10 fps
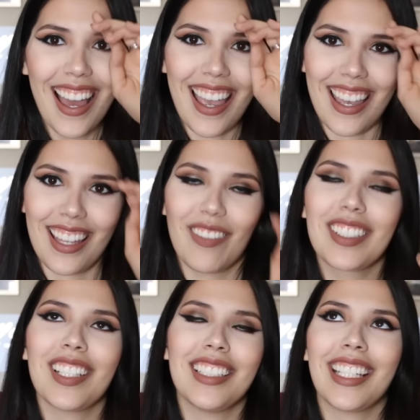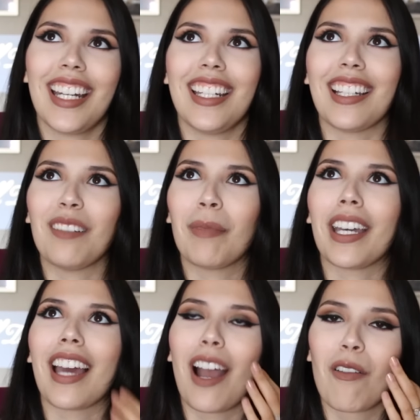and we still had to get it done,
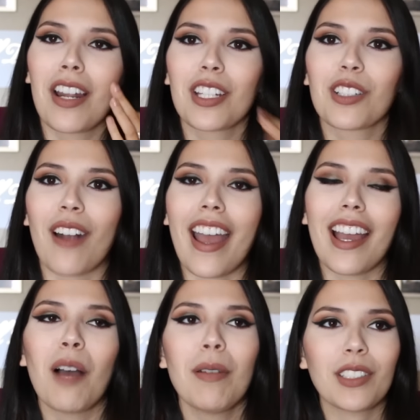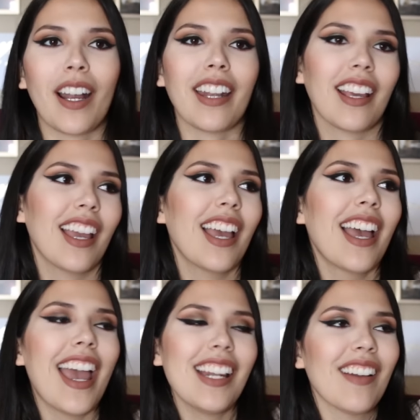but I wanted to cry. I almost cried.
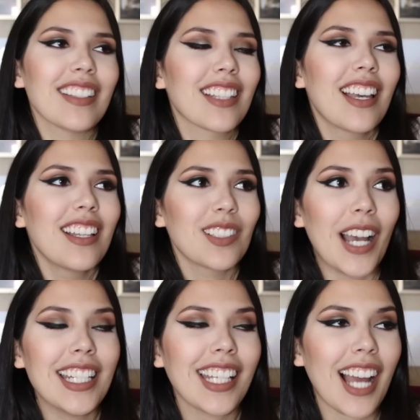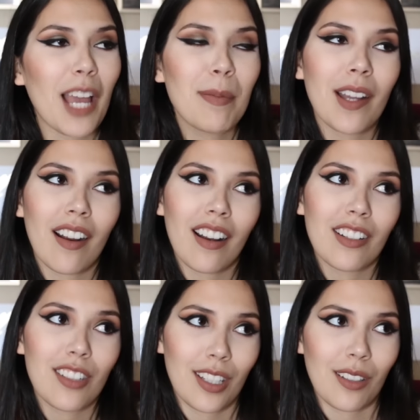Anyways, so I had to get
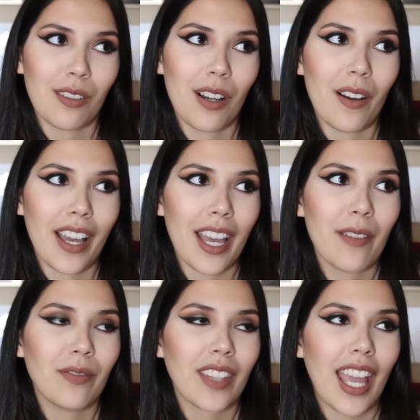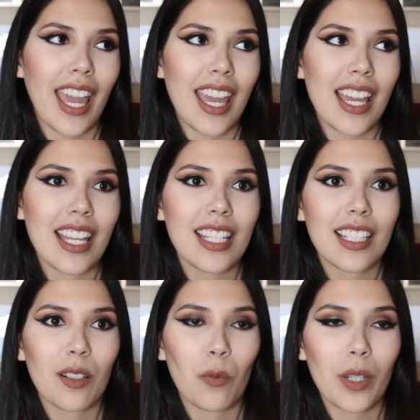IPR too, okay?
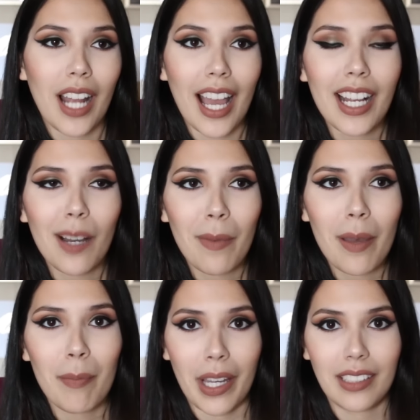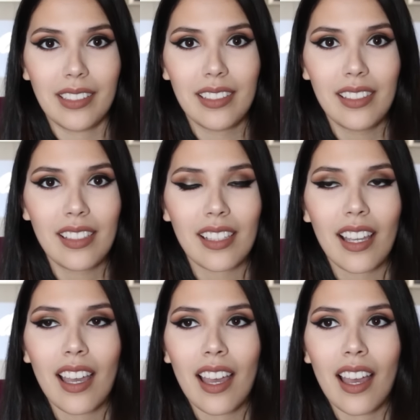And when I got my buttons,
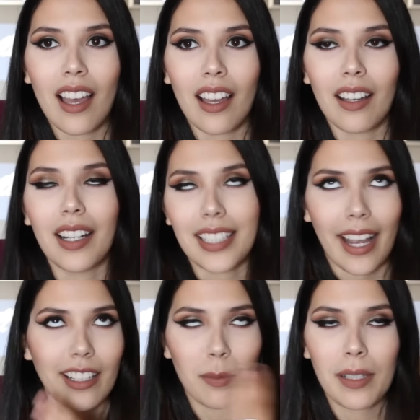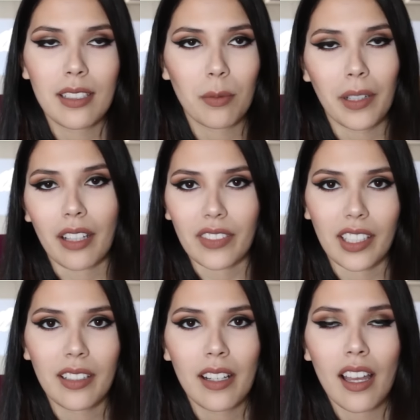attachments,
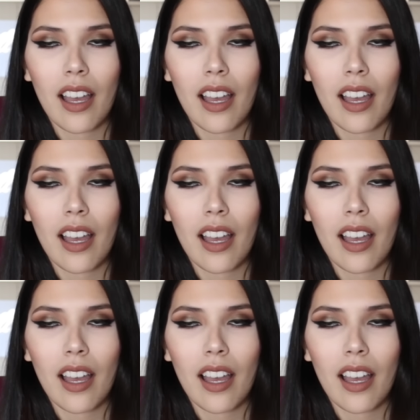whatever,